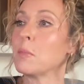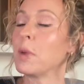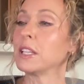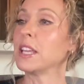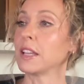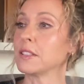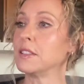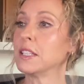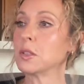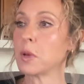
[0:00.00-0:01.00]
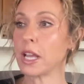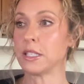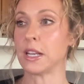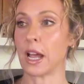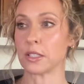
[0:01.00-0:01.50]
But yes, this one I
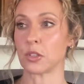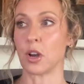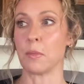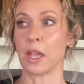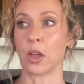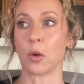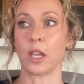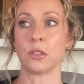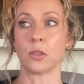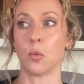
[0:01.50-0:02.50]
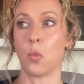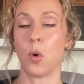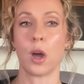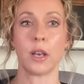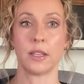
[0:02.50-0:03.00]
did ask her, I'm like, okay, so
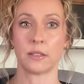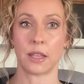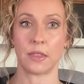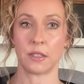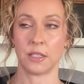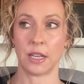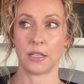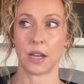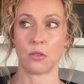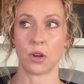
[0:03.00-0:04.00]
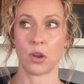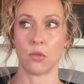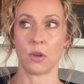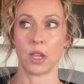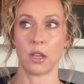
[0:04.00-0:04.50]
what is like the standout
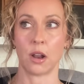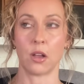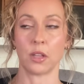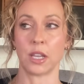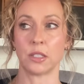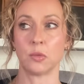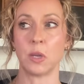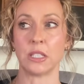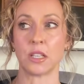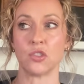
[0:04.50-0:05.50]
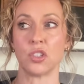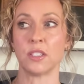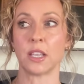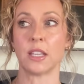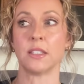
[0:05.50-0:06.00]
note in Holiday Sweets? And she
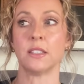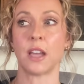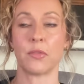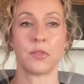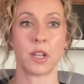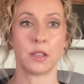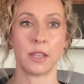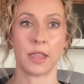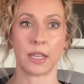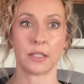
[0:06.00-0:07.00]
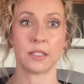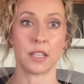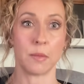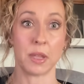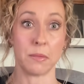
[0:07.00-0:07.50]
said it's definitely like a
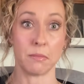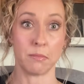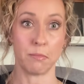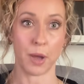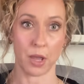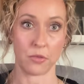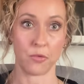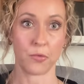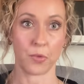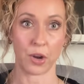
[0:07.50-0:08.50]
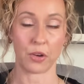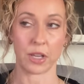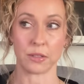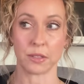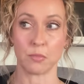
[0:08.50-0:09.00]
cinnamon bun
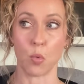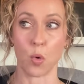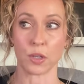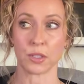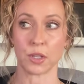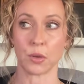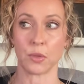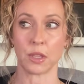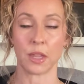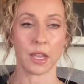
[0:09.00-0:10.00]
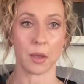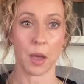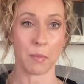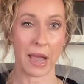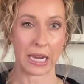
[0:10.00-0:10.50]
fragrance, more so than like
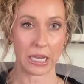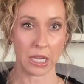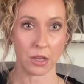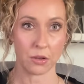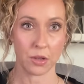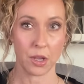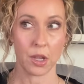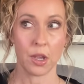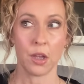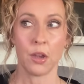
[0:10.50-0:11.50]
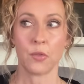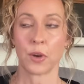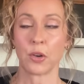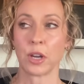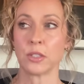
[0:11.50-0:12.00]
a piney
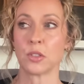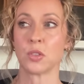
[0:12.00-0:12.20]
fragrance.